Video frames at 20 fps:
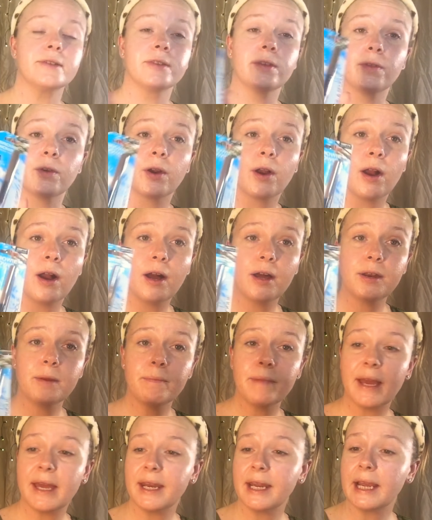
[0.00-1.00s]
So their
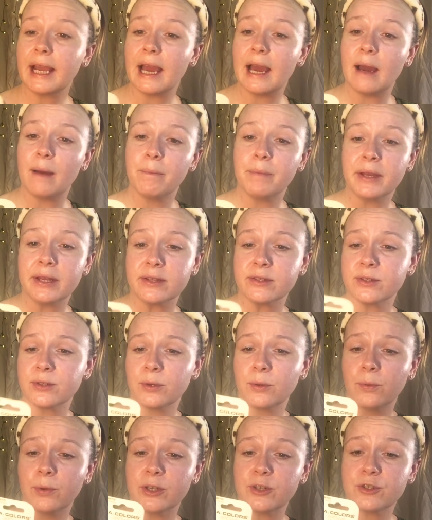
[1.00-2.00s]
automatic eye
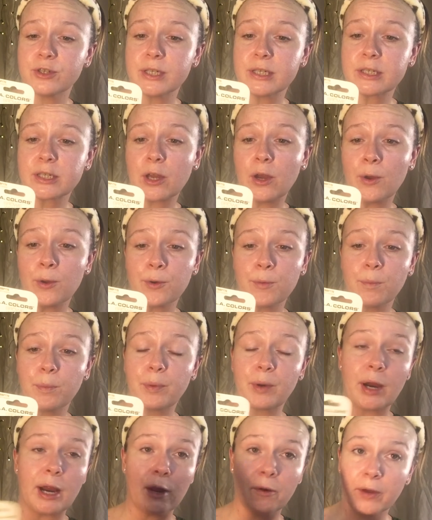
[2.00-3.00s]
pencil, which is called a
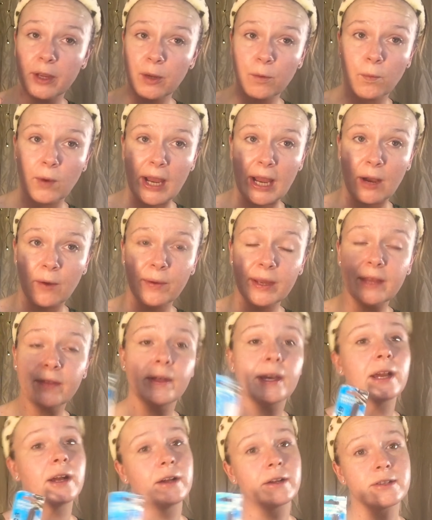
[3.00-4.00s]
Browie Wowie.
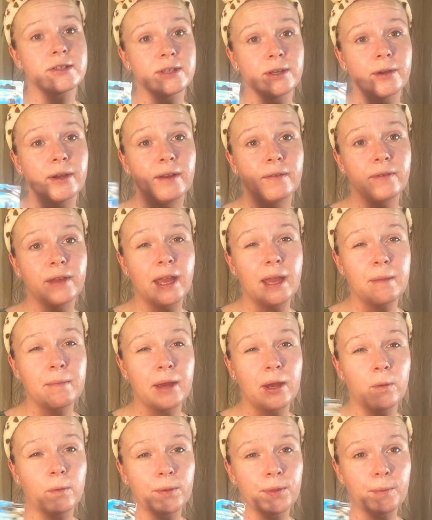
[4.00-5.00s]
They also have came
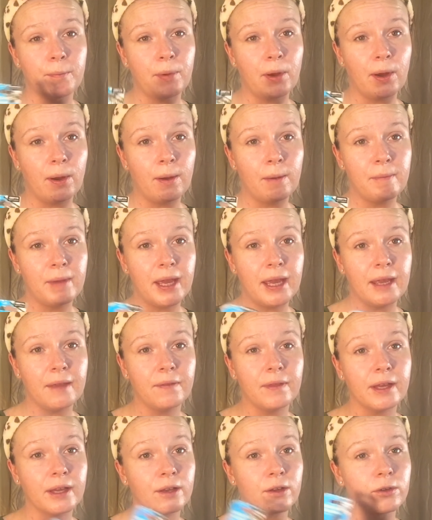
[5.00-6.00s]
out with a pomade
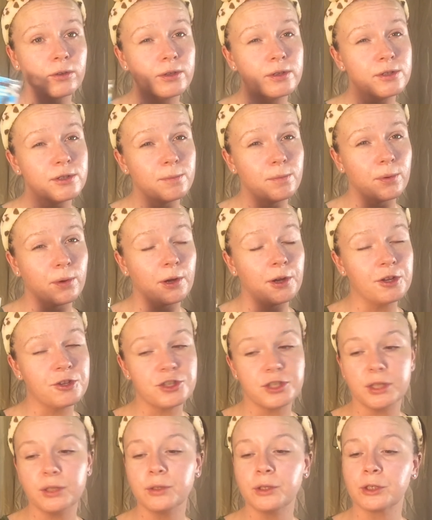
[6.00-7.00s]
that includes a
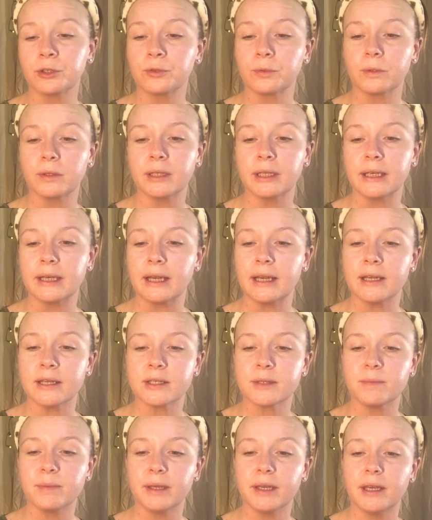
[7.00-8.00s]
brush that looked really
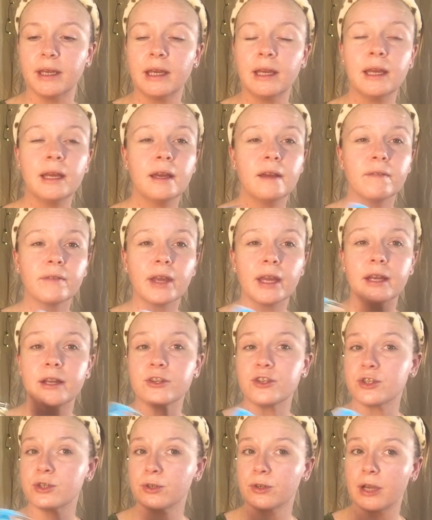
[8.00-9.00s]
nice, but kind of
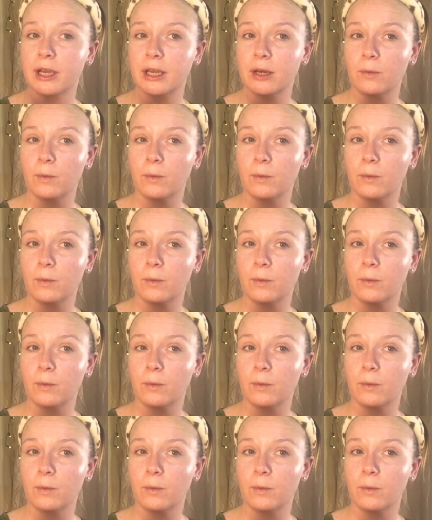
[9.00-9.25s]
strayed